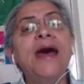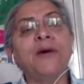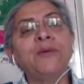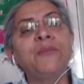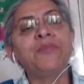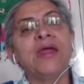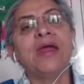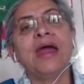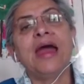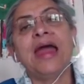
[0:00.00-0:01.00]
Now,
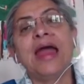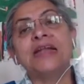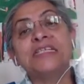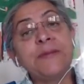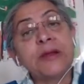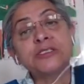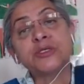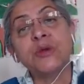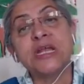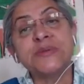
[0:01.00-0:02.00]
a typical
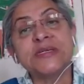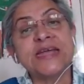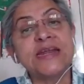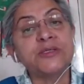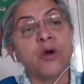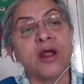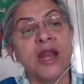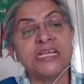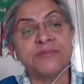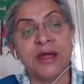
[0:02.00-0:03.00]
school, as we said, is
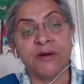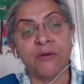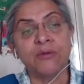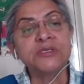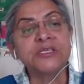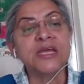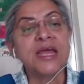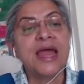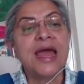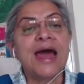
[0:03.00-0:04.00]
organized by rows,
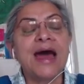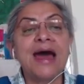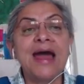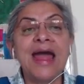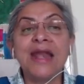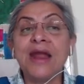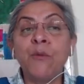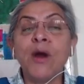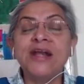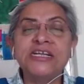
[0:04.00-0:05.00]
and
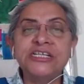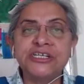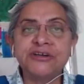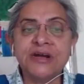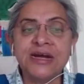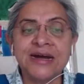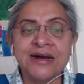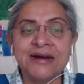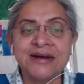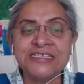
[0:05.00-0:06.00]
one teacher
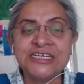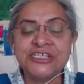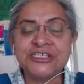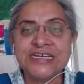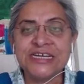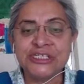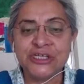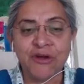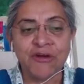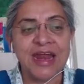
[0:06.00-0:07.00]
teaches
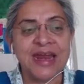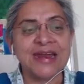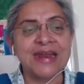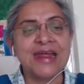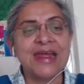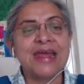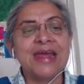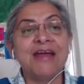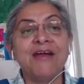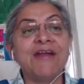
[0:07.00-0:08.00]
each grade.
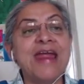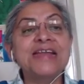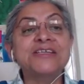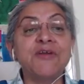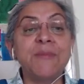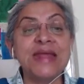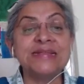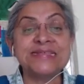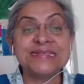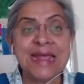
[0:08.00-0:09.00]
Grades
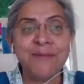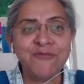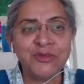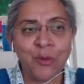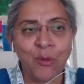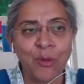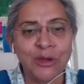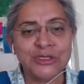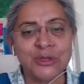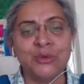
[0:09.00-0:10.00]
remain same for the
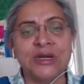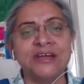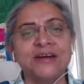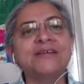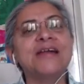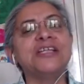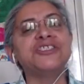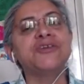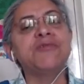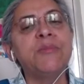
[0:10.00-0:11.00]
whole school year,
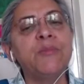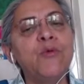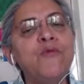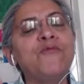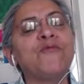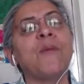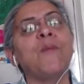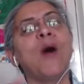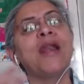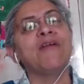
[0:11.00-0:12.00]
and children move
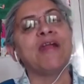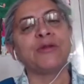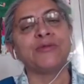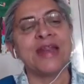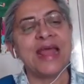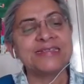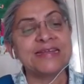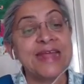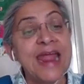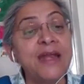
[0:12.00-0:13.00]
from one grade to the
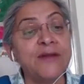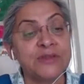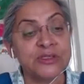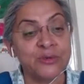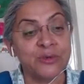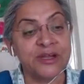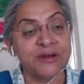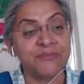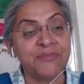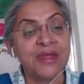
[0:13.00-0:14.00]
next at the end of the school
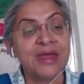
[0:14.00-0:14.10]
year.